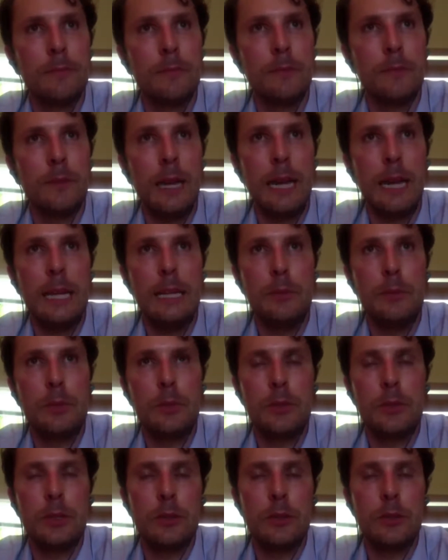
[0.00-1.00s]

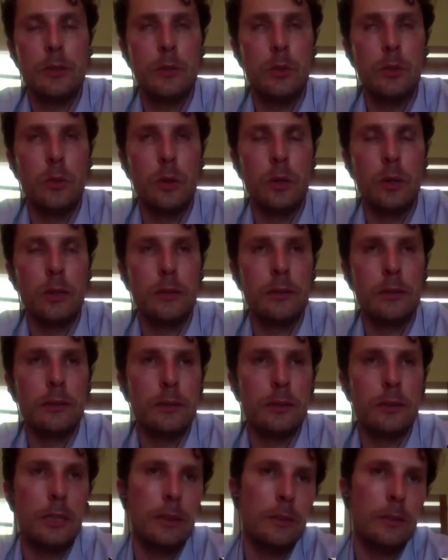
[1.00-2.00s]
80% or more
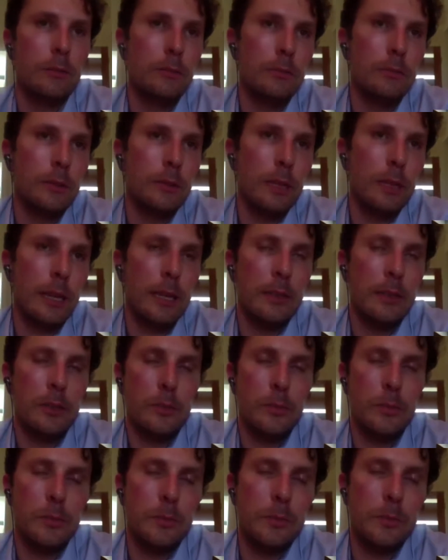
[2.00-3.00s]
in the case
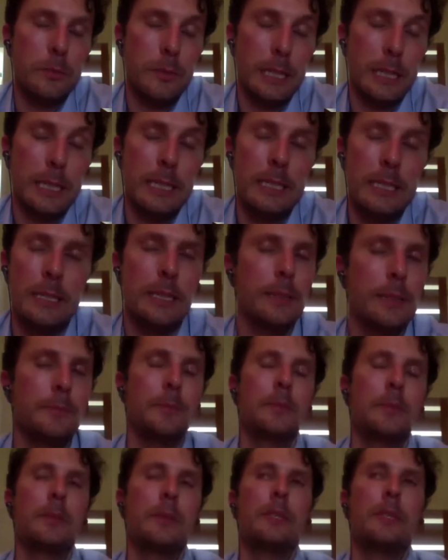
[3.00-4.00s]
of magnesium.
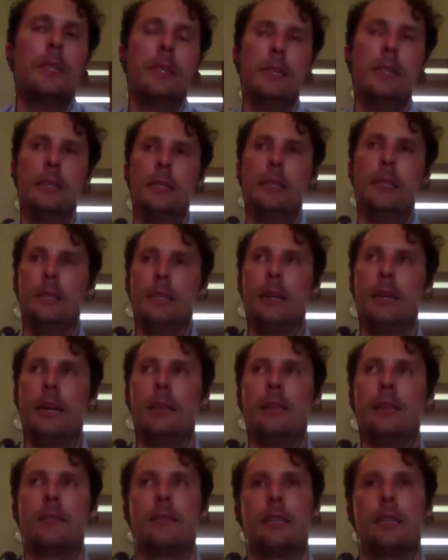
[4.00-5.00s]
And
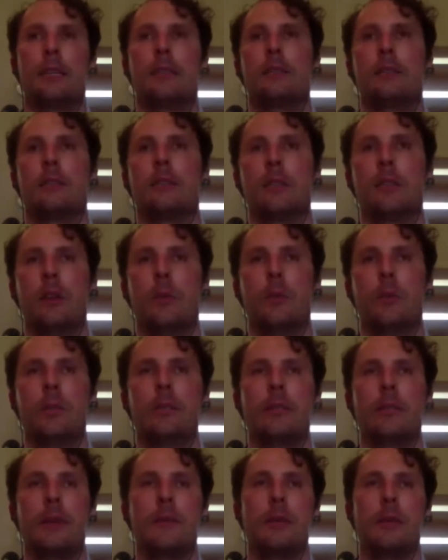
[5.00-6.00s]
this thing, what does
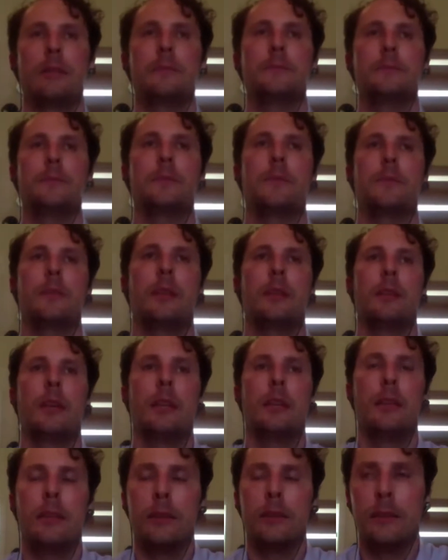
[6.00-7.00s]
that mean? And
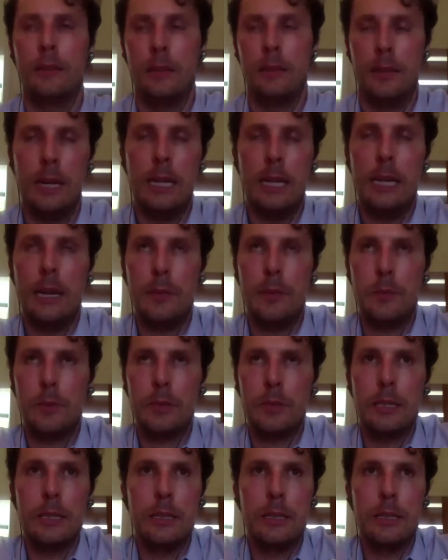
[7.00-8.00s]
then
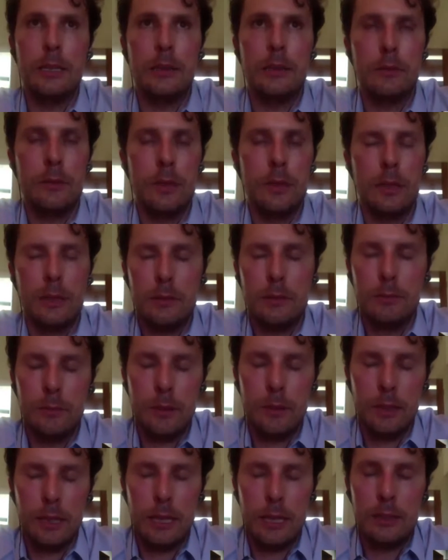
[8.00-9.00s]
98% in
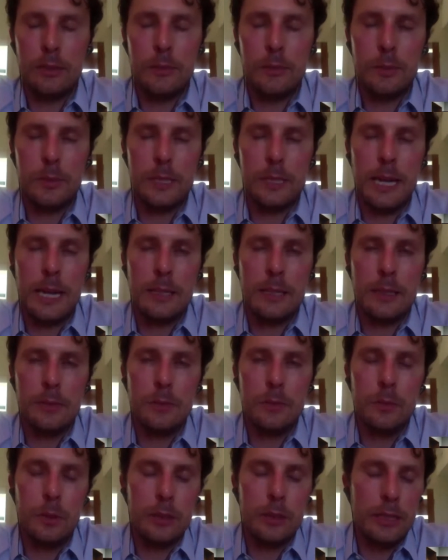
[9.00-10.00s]
the case of potassium.
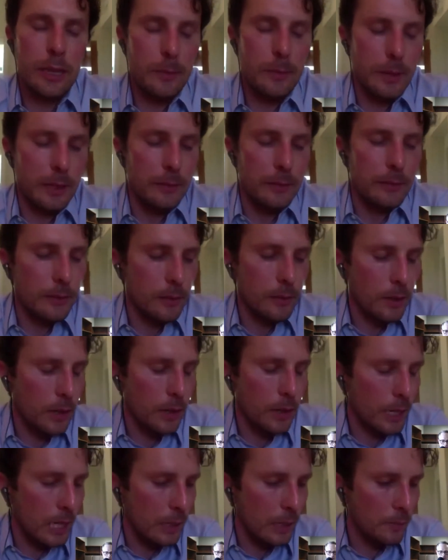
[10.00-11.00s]
What does that mean?
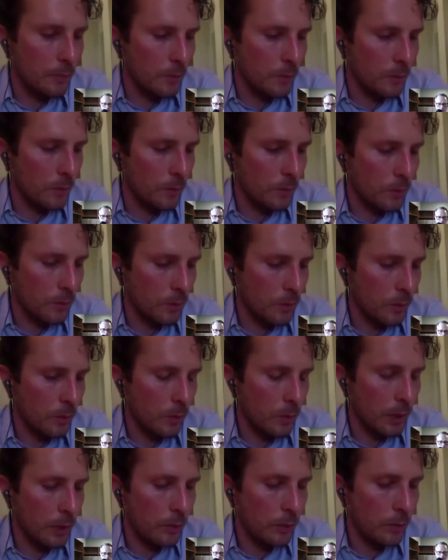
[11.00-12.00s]

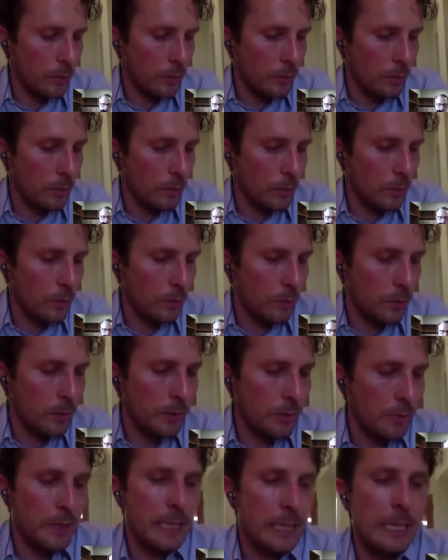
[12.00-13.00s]
Well, with
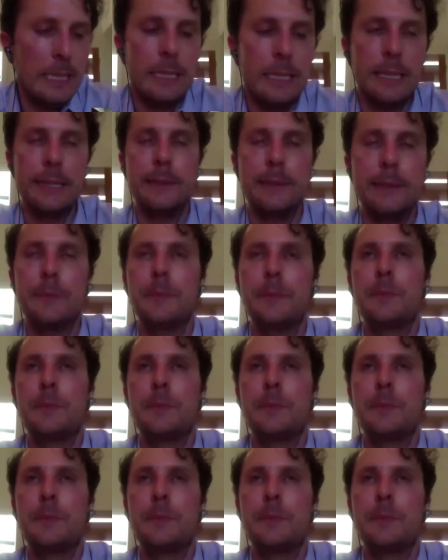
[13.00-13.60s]
magnesium,